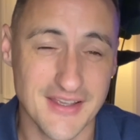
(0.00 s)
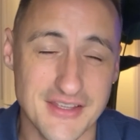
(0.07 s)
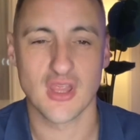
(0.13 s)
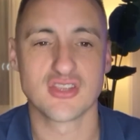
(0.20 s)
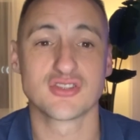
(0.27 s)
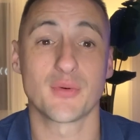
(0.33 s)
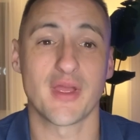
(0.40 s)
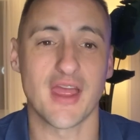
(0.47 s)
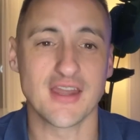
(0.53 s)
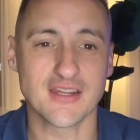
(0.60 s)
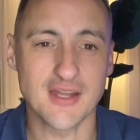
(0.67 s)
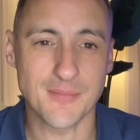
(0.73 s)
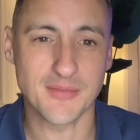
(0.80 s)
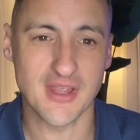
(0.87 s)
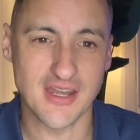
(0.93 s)
So I ended
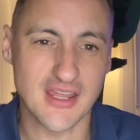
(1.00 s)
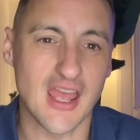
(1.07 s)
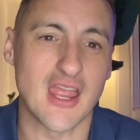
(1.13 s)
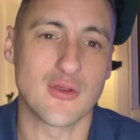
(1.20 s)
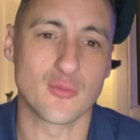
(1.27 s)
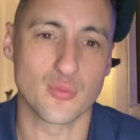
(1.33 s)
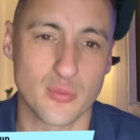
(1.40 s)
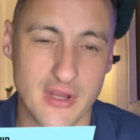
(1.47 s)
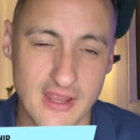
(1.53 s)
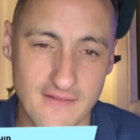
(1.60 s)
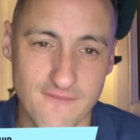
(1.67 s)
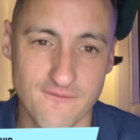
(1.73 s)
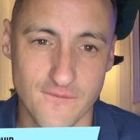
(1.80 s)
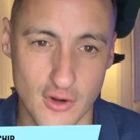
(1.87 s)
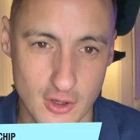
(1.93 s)
up getting a
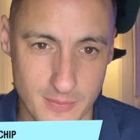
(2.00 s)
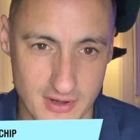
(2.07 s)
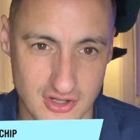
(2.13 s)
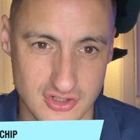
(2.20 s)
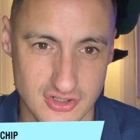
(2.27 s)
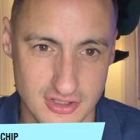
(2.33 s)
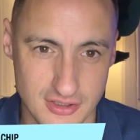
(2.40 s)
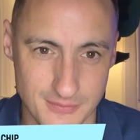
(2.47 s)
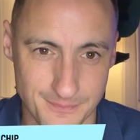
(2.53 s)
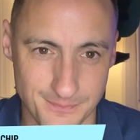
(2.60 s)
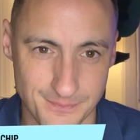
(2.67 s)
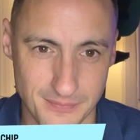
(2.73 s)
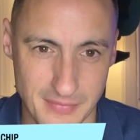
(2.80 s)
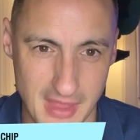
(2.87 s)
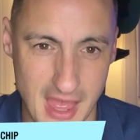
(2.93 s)
refurbished
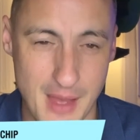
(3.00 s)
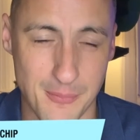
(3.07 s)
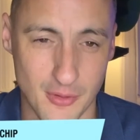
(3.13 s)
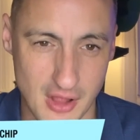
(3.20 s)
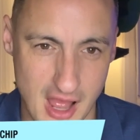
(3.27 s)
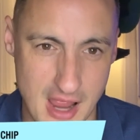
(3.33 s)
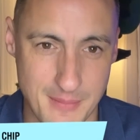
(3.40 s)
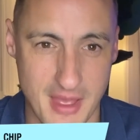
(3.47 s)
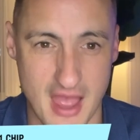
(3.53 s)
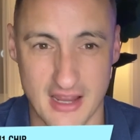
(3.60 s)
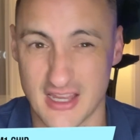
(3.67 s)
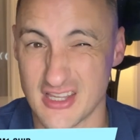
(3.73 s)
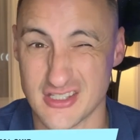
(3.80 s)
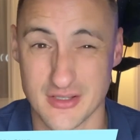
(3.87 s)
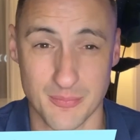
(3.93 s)
Apple
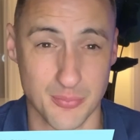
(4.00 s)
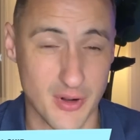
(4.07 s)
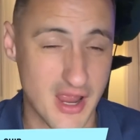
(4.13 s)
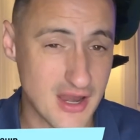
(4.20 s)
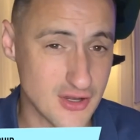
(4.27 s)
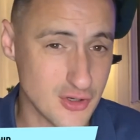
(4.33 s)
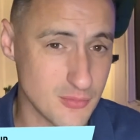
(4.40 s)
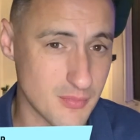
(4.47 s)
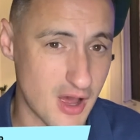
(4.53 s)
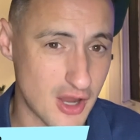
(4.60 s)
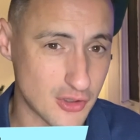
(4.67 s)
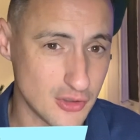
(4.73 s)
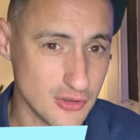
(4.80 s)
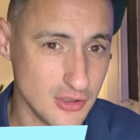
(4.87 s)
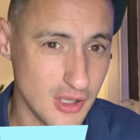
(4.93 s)
iMac. It's the brand new
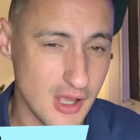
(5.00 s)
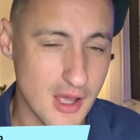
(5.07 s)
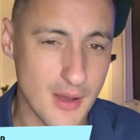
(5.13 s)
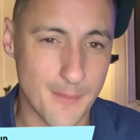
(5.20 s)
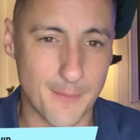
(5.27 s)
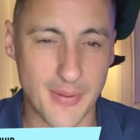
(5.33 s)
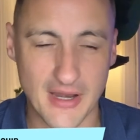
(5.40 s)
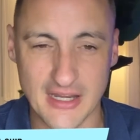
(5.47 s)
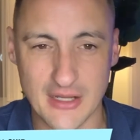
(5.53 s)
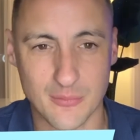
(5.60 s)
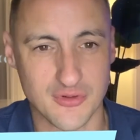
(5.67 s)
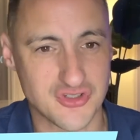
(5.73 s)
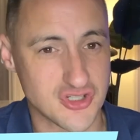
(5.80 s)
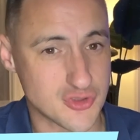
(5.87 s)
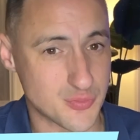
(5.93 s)
model, but it
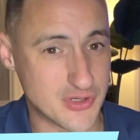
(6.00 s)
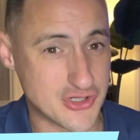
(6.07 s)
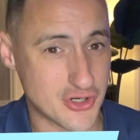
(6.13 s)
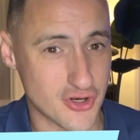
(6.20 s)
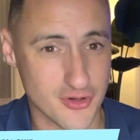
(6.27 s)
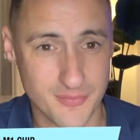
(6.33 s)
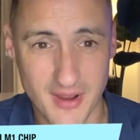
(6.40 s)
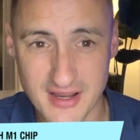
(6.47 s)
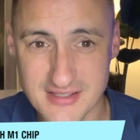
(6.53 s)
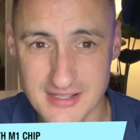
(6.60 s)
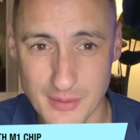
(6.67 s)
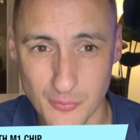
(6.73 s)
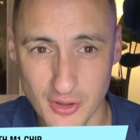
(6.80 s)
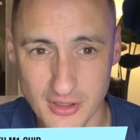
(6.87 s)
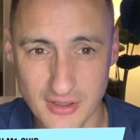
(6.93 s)
was just returned by
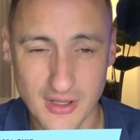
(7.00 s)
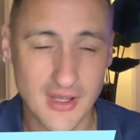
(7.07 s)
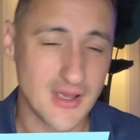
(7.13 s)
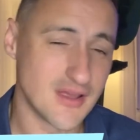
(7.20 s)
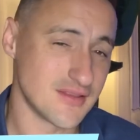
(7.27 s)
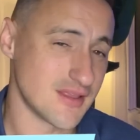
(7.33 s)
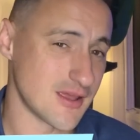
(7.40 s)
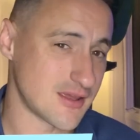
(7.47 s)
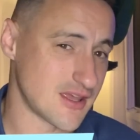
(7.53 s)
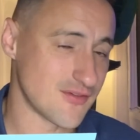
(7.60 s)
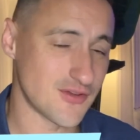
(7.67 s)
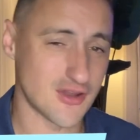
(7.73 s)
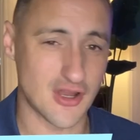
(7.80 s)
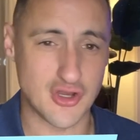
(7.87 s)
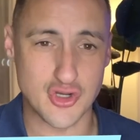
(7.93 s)
someone. They give
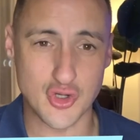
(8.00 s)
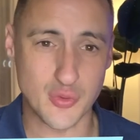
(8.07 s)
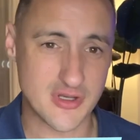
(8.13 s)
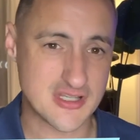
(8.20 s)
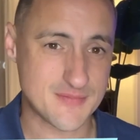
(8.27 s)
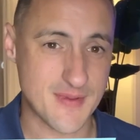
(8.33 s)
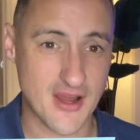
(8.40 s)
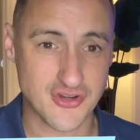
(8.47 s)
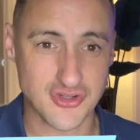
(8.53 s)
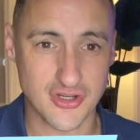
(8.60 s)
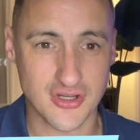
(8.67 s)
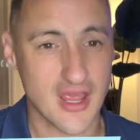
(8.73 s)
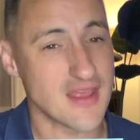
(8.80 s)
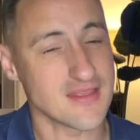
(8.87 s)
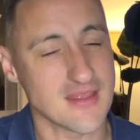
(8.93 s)
it a new
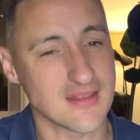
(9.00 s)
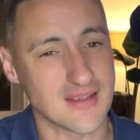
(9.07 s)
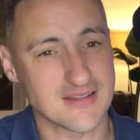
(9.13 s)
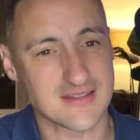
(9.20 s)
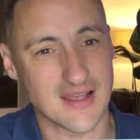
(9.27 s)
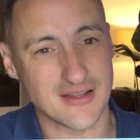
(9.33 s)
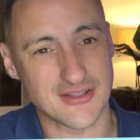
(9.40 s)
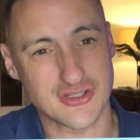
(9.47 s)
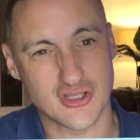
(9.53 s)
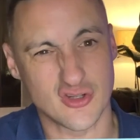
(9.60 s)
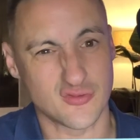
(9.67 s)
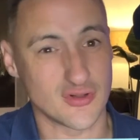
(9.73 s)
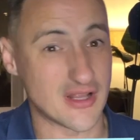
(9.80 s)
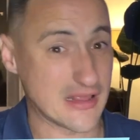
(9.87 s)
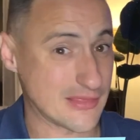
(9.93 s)
inspection and then they sell it to you
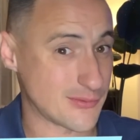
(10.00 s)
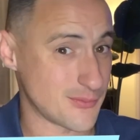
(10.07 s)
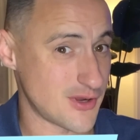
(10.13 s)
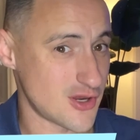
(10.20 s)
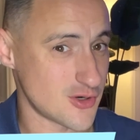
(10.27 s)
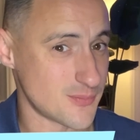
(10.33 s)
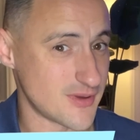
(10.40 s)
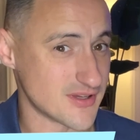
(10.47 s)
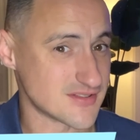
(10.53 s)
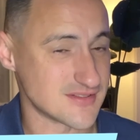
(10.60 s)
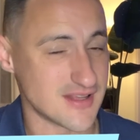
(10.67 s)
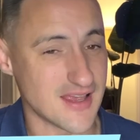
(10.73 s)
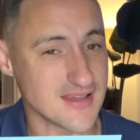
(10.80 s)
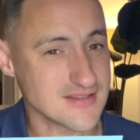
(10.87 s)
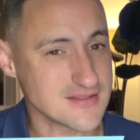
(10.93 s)
for like three hundred bucks
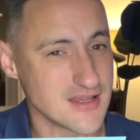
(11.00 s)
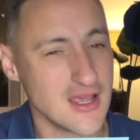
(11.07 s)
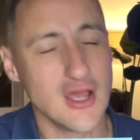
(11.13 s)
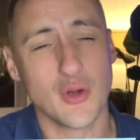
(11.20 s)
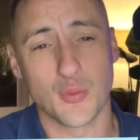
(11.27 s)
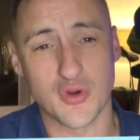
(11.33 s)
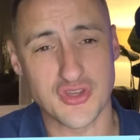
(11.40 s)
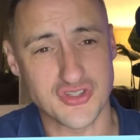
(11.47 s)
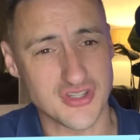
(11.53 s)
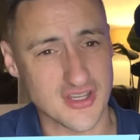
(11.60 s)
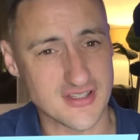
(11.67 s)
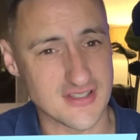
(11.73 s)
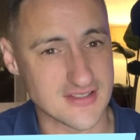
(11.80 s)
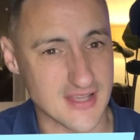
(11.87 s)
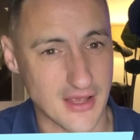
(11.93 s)
less, which
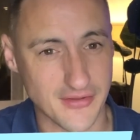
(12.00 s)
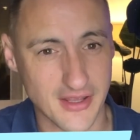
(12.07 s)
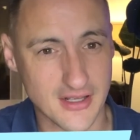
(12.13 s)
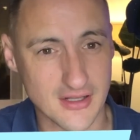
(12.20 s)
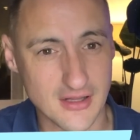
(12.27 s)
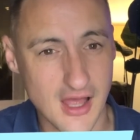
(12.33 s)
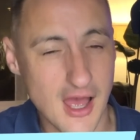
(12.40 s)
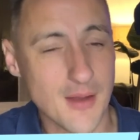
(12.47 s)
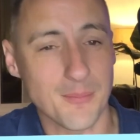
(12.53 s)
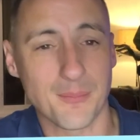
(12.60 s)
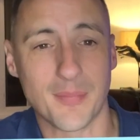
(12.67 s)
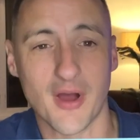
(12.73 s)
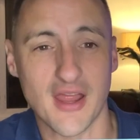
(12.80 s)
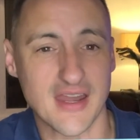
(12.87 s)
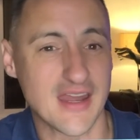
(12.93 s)
doesn't sound like a lot,
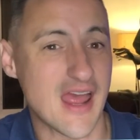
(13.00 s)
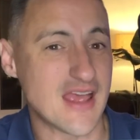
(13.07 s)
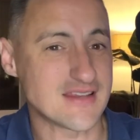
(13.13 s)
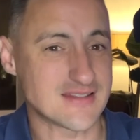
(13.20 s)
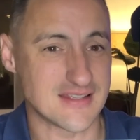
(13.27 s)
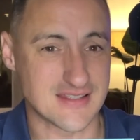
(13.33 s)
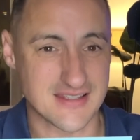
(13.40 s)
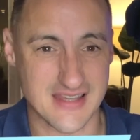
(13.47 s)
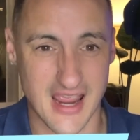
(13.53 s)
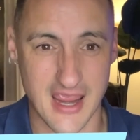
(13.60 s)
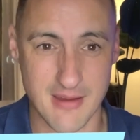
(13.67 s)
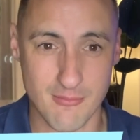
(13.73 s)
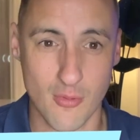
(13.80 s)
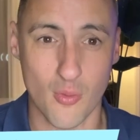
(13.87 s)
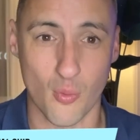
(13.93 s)
but it has the
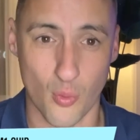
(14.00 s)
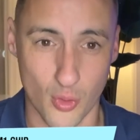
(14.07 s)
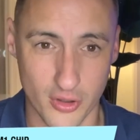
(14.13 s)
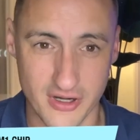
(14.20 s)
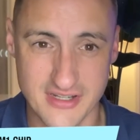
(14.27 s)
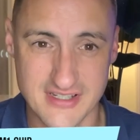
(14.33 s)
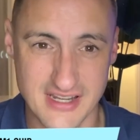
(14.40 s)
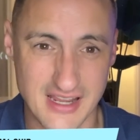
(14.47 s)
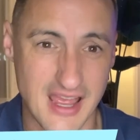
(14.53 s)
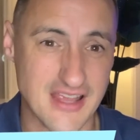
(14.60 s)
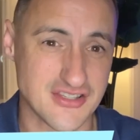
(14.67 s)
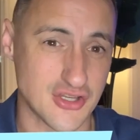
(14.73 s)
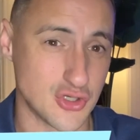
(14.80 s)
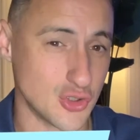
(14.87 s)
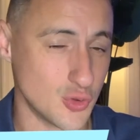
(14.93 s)
same warranty
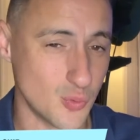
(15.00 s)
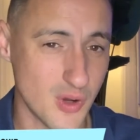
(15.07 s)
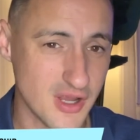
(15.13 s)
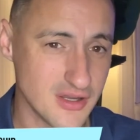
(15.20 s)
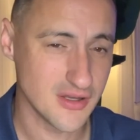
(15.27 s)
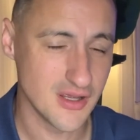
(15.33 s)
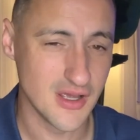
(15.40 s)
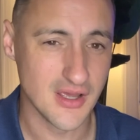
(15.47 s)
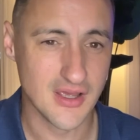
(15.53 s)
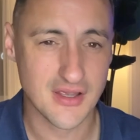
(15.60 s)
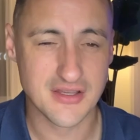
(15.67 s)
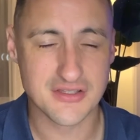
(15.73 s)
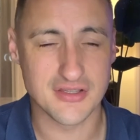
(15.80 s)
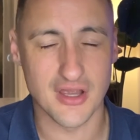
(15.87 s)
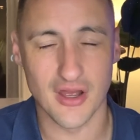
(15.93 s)
as a new one.
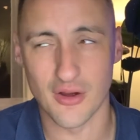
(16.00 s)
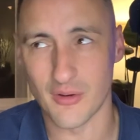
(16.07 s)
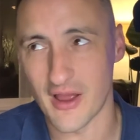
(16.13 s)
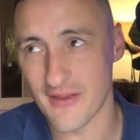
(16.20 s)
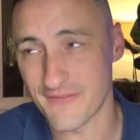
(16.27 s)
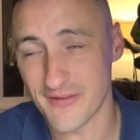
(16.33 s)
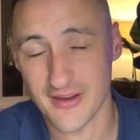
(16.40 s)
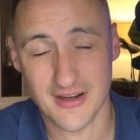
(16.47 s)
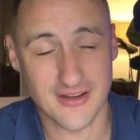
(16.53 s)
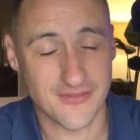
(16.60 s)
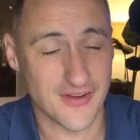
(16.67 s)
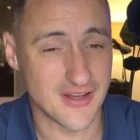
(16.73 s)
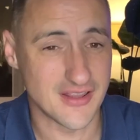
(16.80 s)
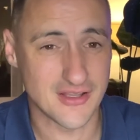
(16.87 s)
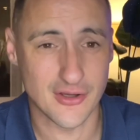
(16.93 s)
So I figured if
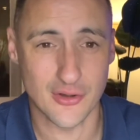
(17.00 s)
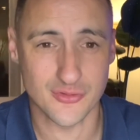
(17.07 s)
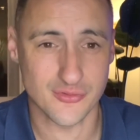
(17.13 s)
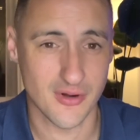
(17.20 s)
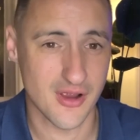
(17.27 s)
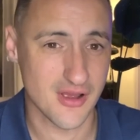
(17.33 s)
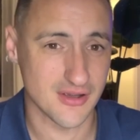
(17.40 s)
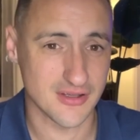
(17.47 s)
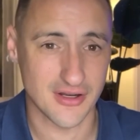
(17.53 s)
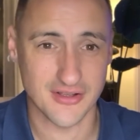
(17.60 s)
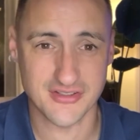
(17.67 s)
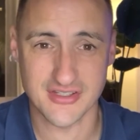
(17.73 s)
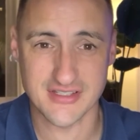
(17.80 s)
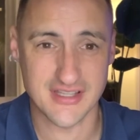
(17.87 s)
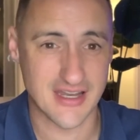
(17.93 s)
anything goes wrong, I'll
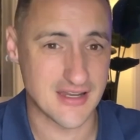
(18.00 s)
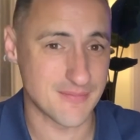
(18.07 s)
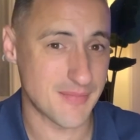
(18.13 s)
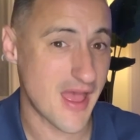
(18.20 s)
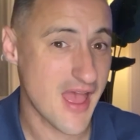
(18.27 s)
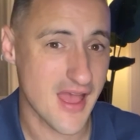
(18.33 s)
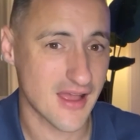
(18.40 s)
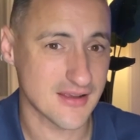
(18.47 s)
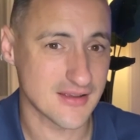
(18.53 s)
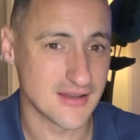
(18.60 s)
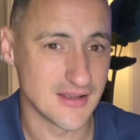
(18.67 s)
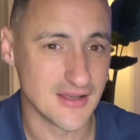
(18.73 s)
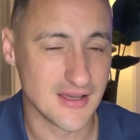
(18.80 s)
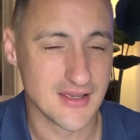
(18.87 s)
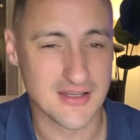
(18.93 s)
just send it back.
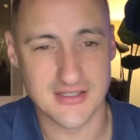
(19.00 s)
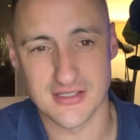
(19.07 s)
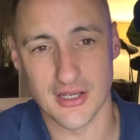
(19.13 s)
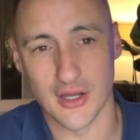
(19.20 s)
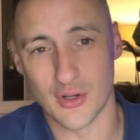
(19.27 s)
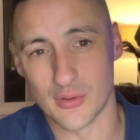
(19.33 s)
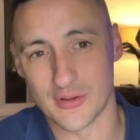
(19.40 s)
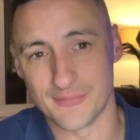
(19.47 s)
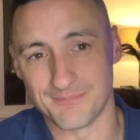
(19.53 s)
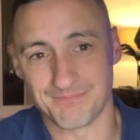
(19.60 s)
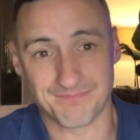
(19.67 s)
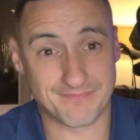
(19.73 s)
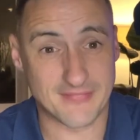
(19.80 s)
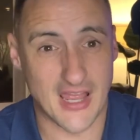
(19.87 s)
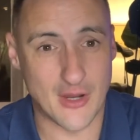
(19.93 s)
So
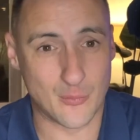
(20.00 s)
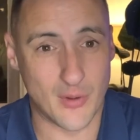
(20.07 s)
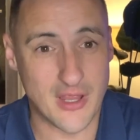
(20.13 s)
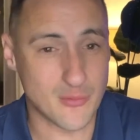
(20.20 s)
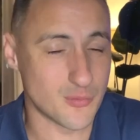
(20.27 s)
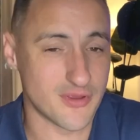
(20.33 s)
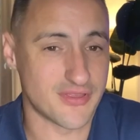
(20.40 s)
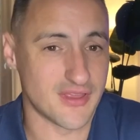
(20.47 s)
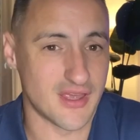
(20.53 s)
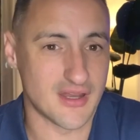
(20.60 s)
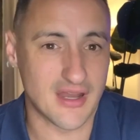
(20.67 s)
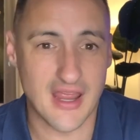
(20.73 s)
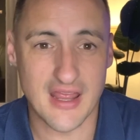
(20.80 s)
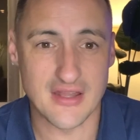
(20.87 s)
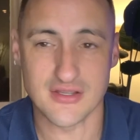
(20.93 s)
I went with
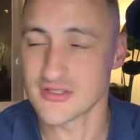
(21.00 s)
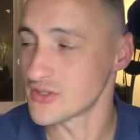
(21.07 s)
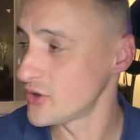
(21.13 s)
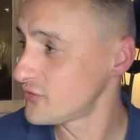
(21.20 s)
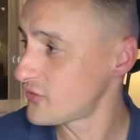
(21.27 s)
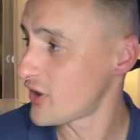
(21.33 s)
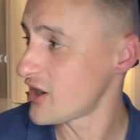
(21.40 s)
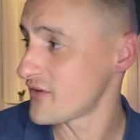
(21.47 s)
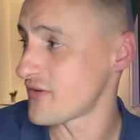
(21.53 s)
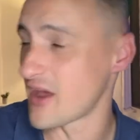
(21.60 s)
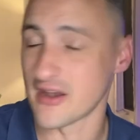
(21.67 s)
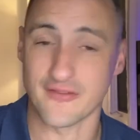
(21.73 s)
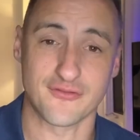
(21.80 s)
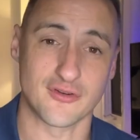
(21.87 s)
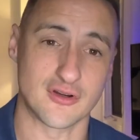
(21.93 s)
it, and so far I've
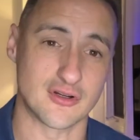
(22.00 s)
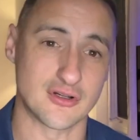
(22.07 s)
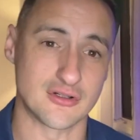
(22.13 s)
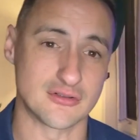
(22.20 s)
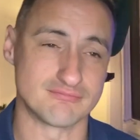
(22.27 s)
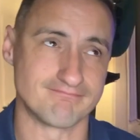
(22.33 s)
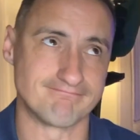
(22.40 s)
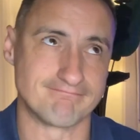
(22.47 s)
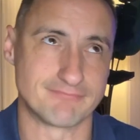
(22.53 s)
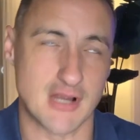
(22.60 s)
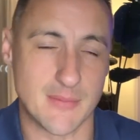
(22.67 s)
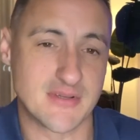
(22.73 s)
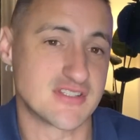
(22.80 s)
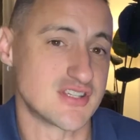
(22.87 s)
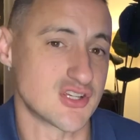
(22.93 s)
had it for
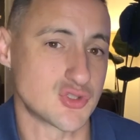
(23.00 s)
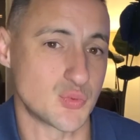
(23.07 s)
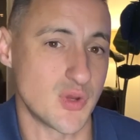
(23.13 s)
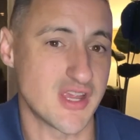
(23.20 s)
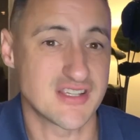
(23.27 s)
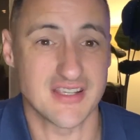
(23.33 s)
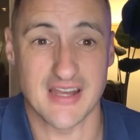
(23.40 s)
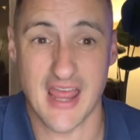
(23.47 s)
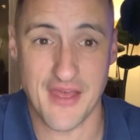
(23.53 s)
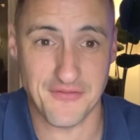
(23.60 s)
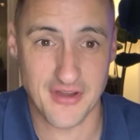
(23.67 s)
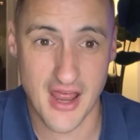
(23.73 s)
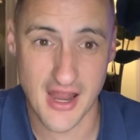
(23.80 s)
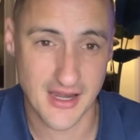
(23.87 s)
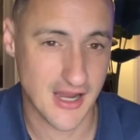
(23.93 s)
probably six weeks and have
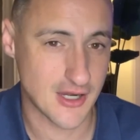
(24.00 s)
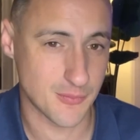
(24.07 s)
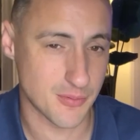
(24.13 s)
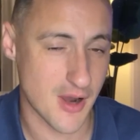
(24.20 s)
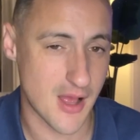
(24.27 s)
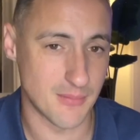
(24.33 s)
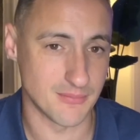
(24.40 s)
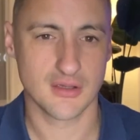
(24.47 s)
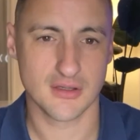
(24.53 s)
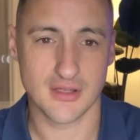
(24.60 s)
not had a problem.